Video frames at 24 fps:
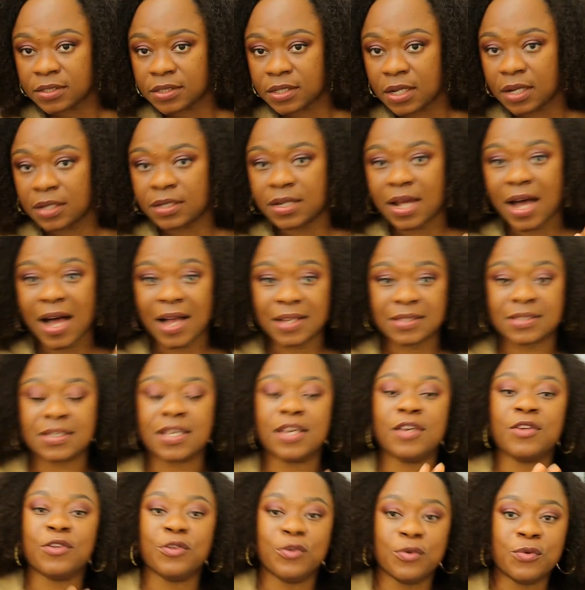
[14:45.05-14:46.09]
done
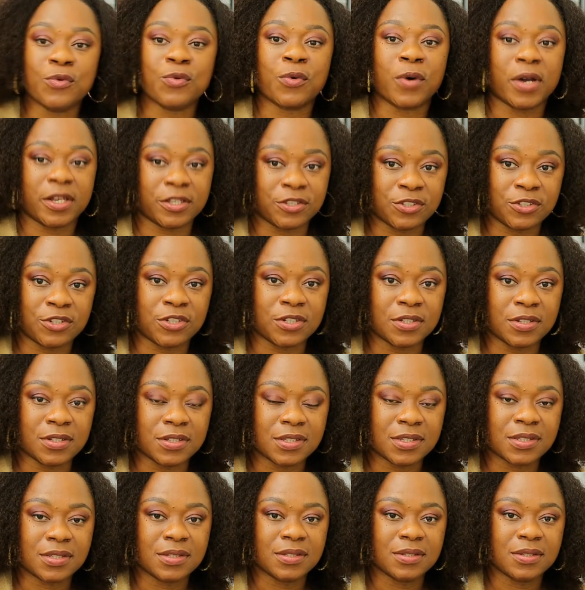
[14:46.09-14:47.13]
asking you
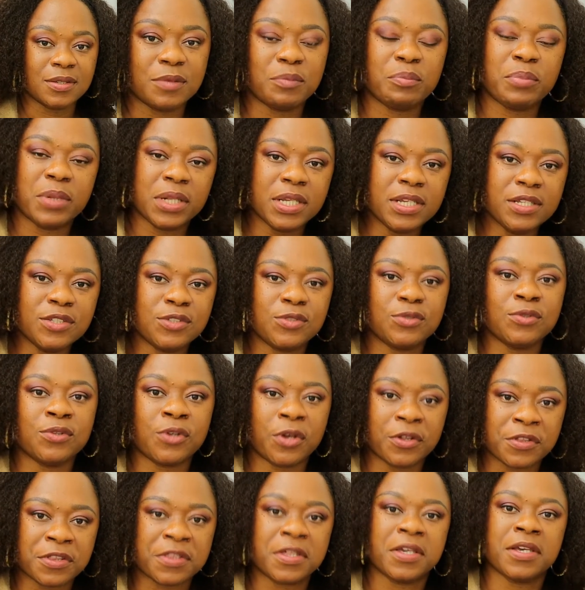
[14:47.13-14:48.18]
questions, please do
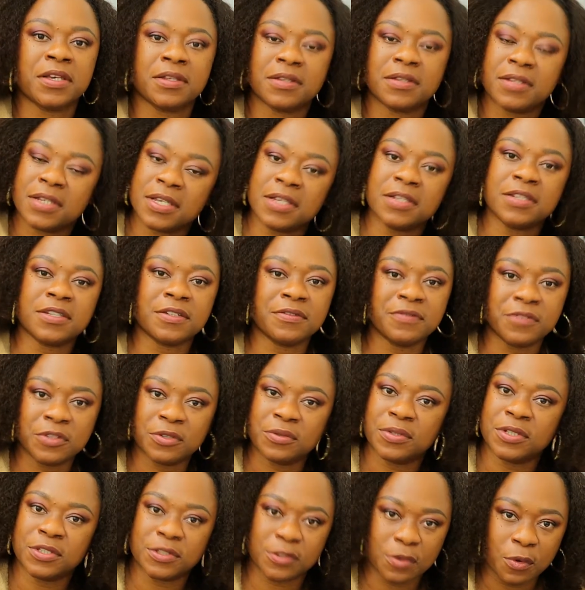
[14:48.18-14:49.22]
not think the interview
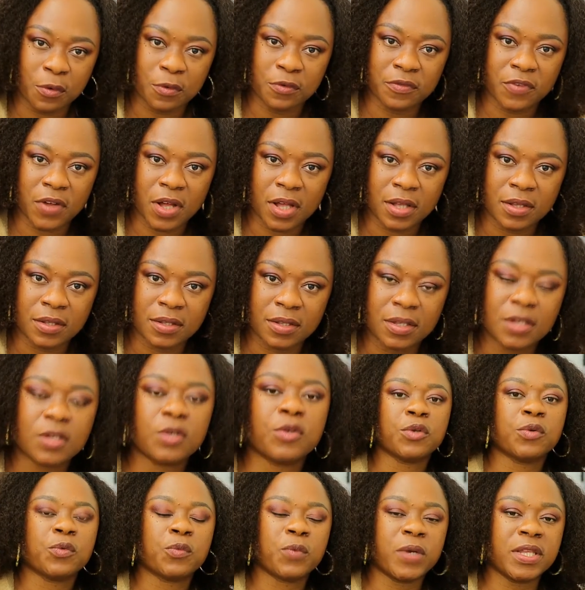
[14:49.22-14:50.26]
is over.
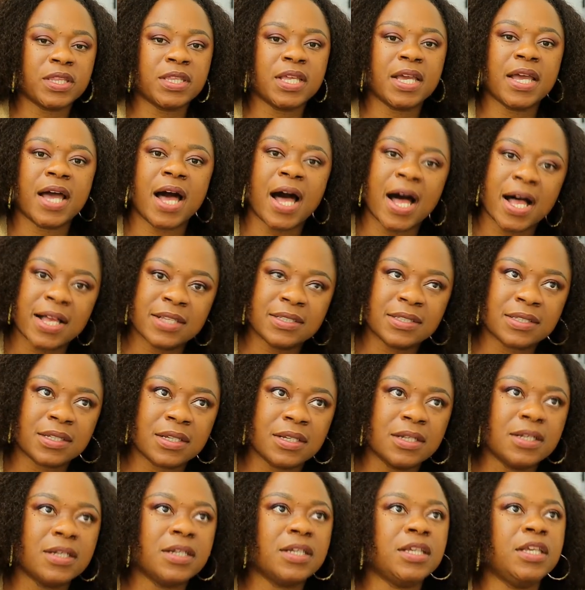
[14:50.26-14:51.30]
When they ask
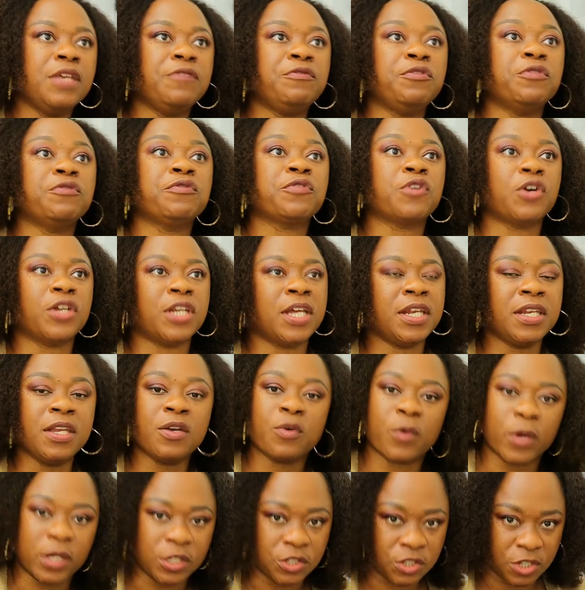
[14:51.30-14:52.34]
if you've got any
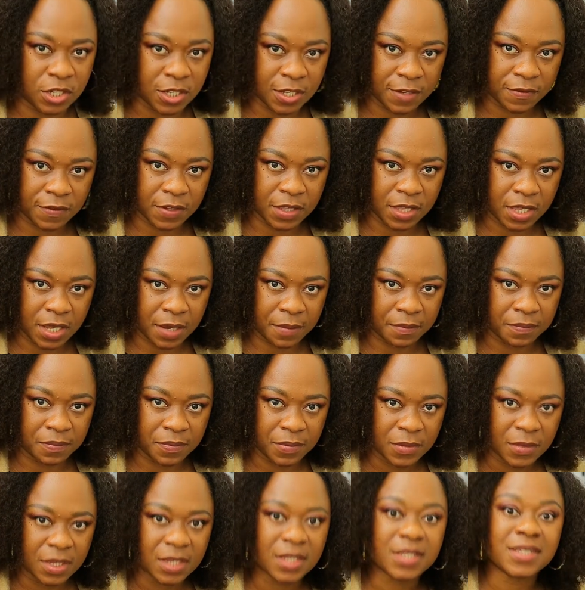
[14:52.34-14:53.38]
questions for them,
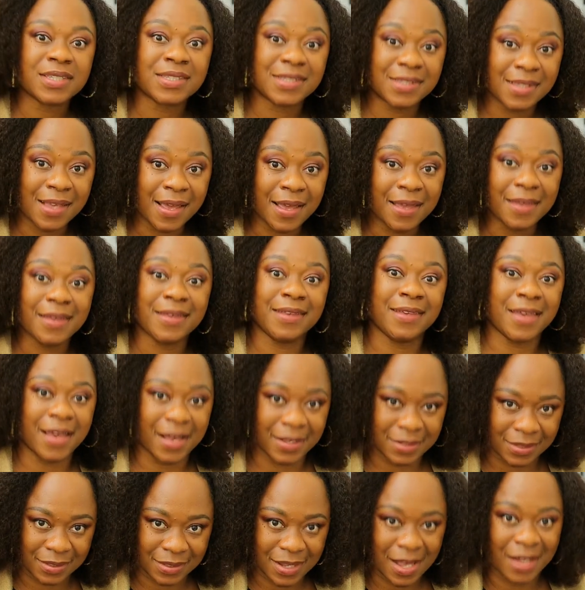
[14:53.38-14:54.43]
say
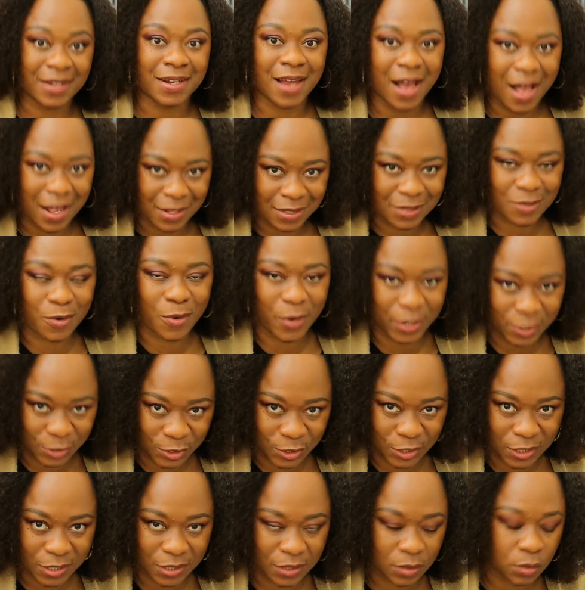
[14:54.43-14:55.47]
yes and ask
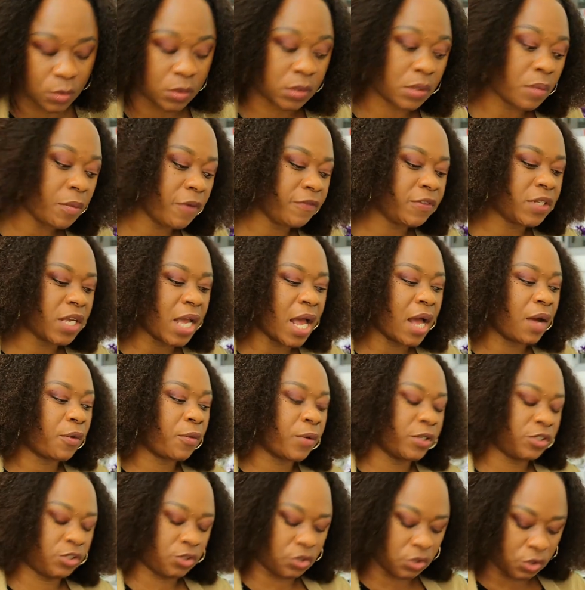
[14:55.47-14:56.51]
questions. So, some of the
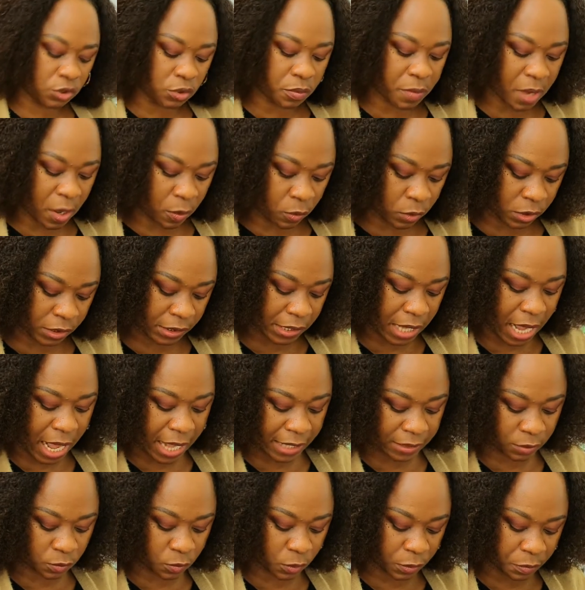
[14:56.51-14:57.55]
questions you might want to
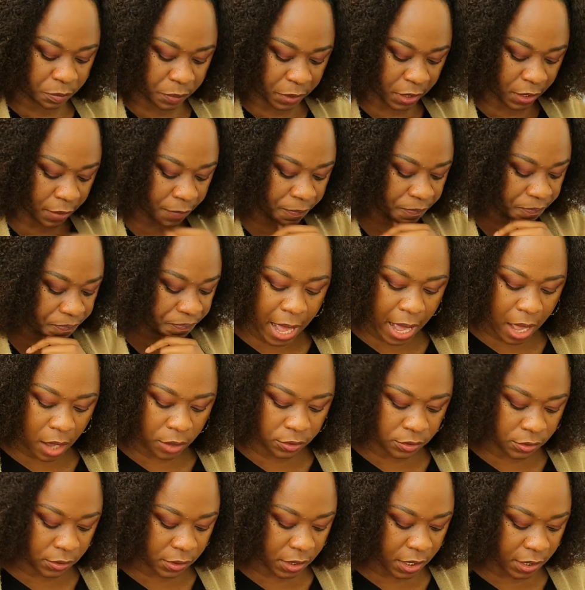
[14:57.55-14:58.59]
ask would be How
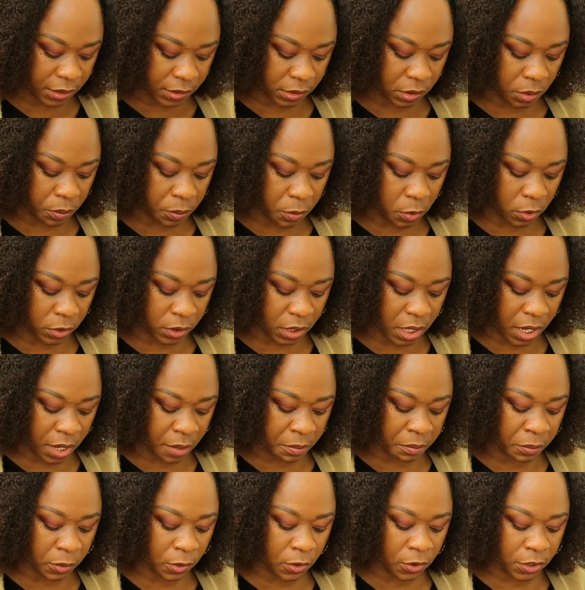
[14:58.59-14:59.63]
do they support
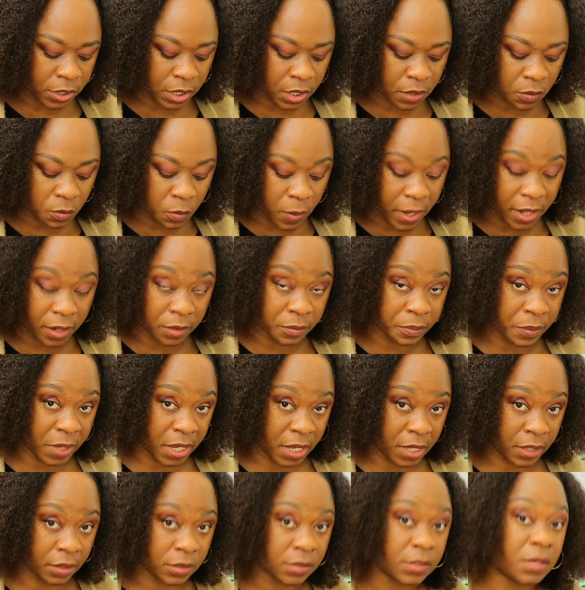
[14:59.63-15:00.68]
employee well
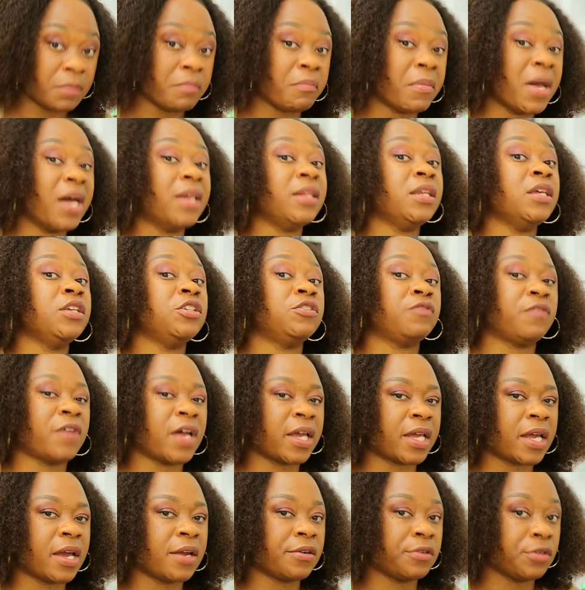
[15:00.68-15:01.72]
being to manage
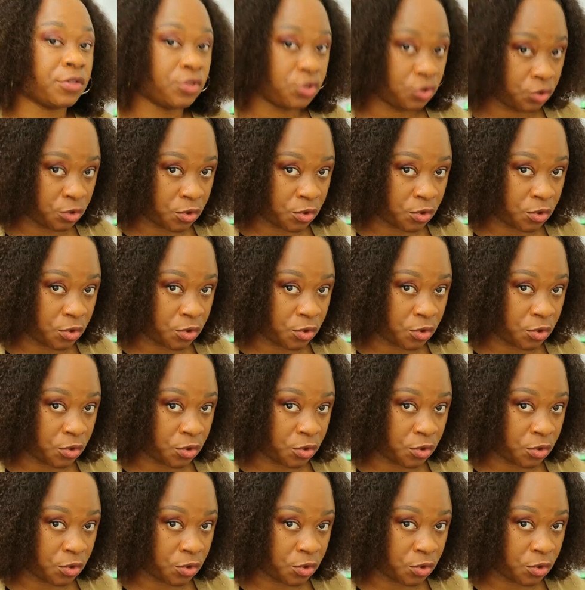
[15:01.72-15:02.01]
vicarious